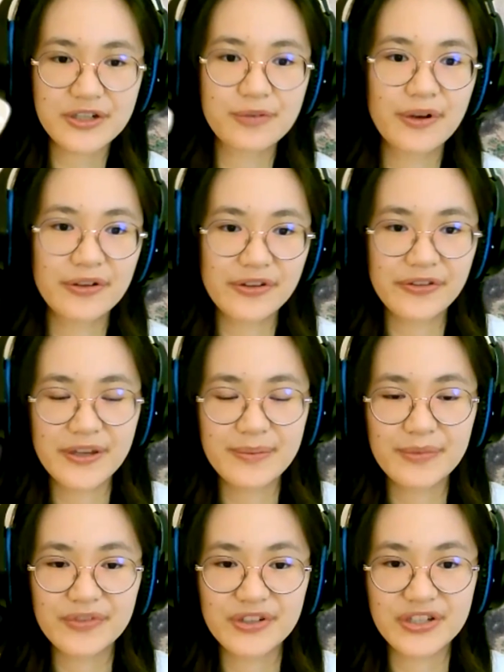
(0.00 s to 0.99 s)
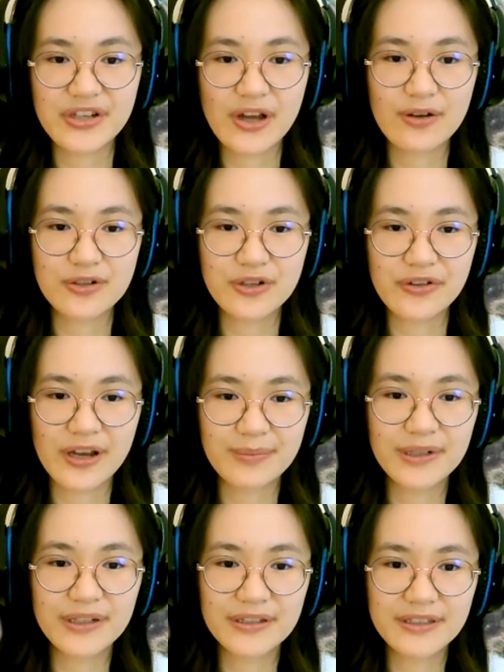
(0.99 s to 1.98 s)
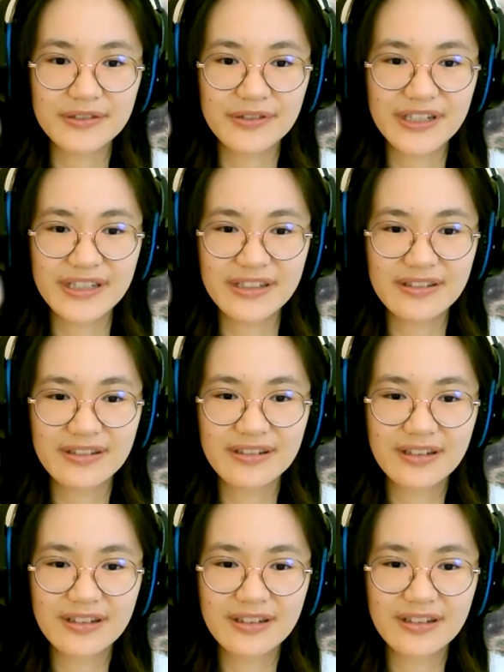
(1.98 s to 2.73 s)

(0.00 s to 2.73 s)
upon the theme of nostalgia that much, right?